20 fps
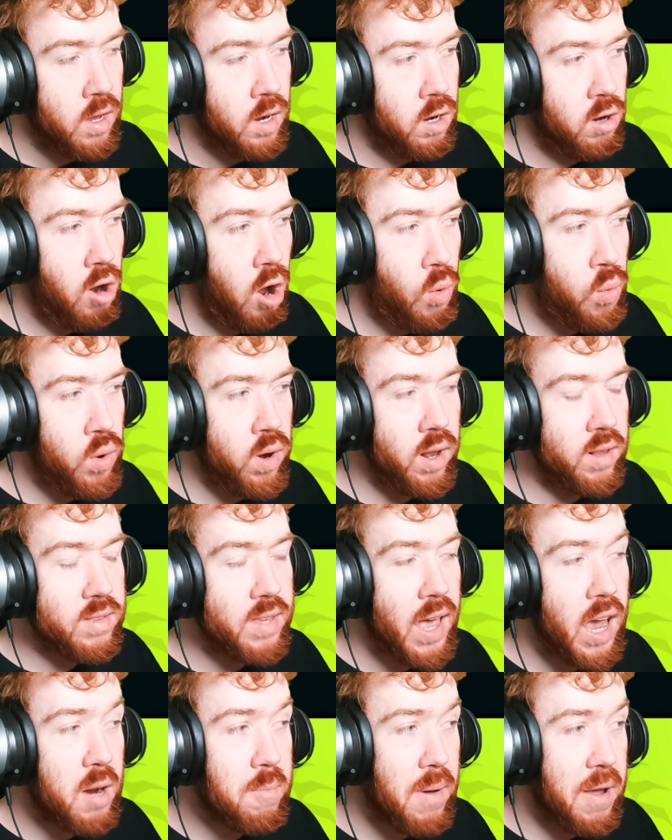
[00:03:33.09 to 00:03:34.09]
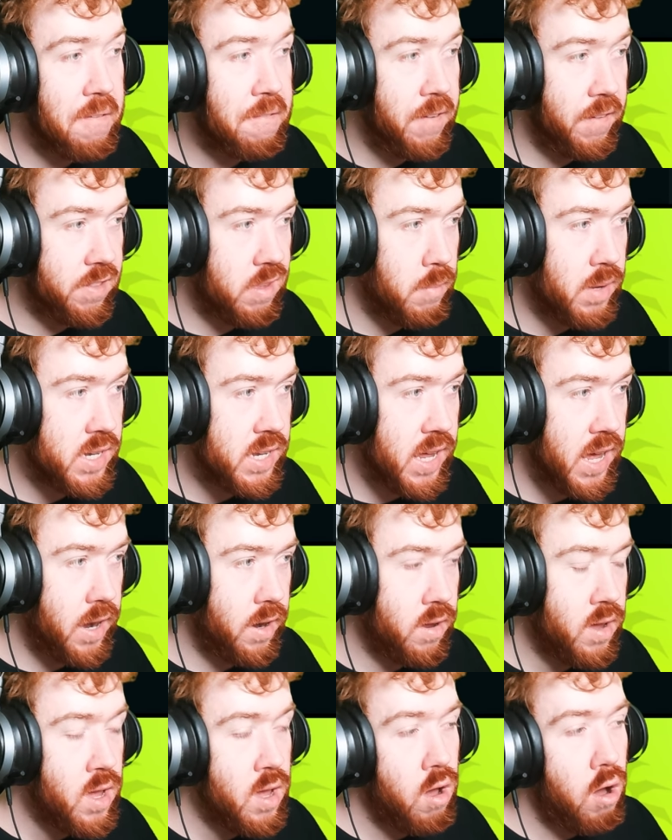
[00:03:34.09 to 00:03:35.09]
lowering attack by
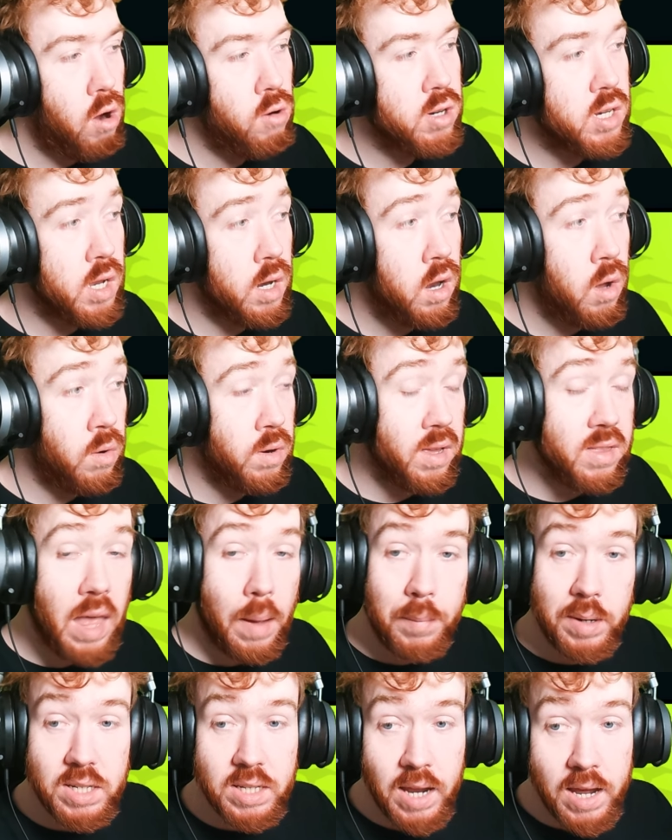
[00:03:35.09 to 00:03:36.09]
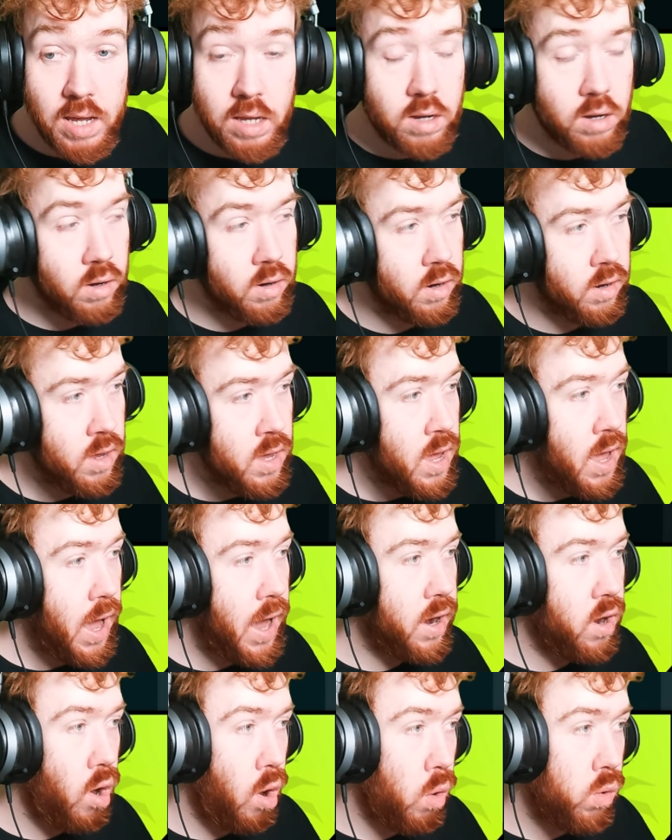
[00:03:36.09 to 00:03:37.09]
50%, also lowering the damage taken,
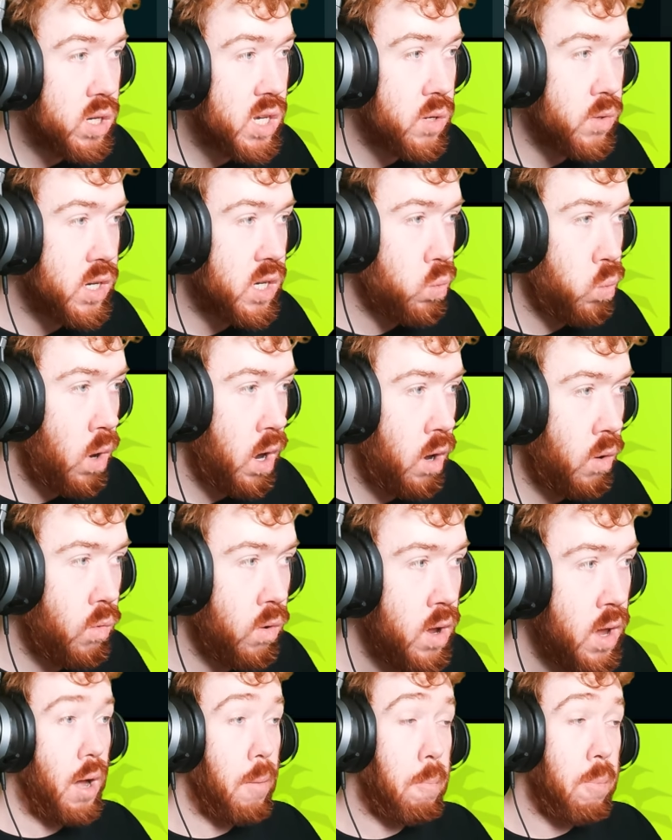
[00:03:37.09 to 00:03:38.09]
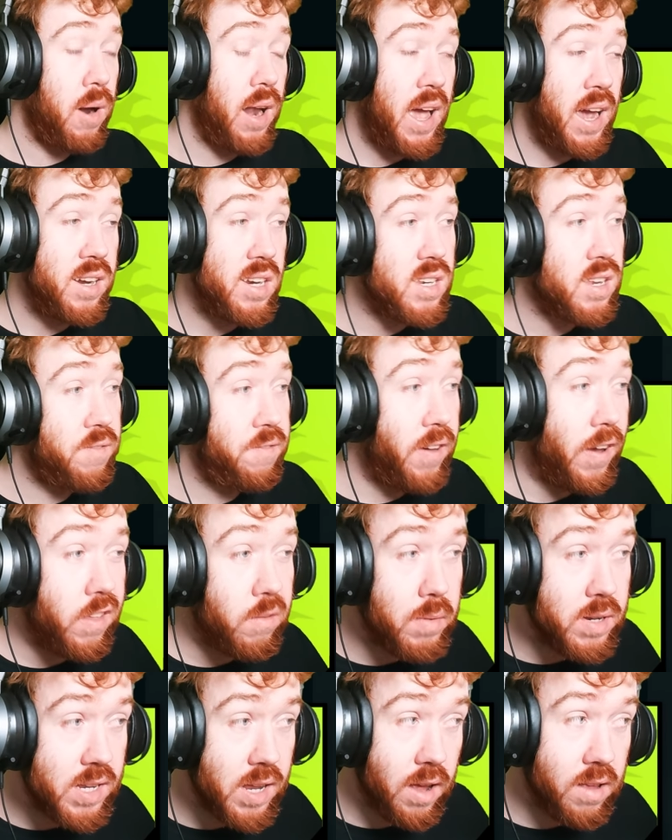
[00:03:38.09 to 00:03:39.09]
and also as well, applying this at
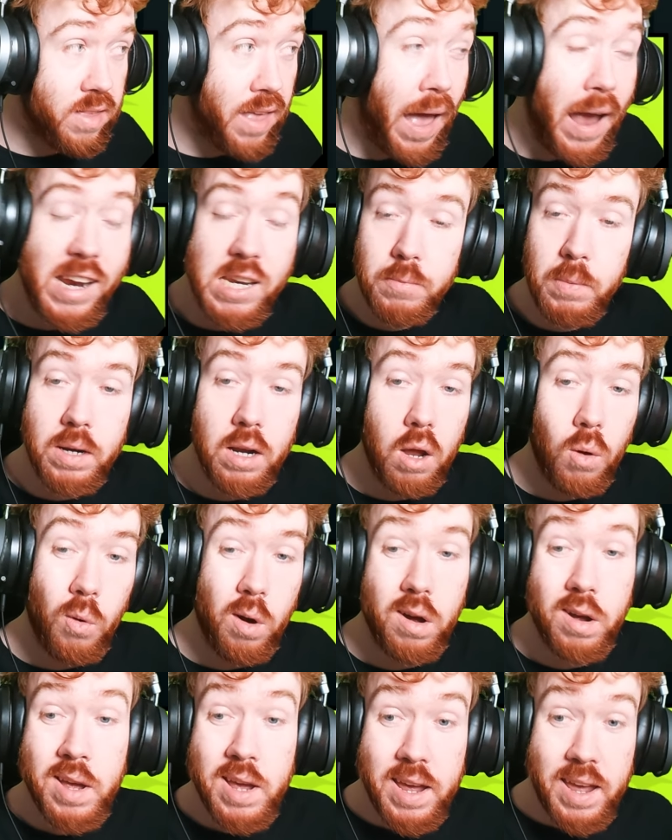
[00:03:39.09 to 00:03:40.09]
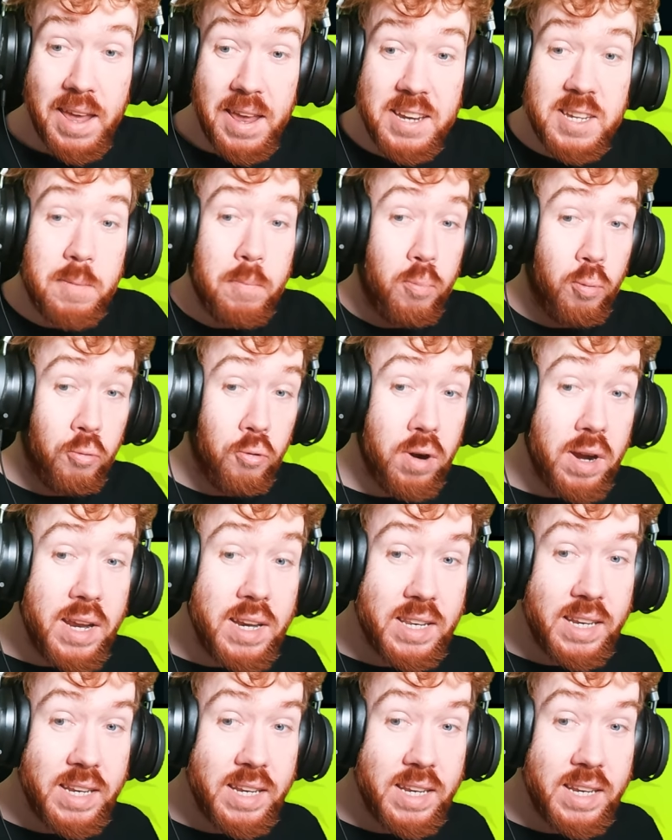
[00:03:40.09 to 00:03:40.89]
50% attack speed lower. It's pretty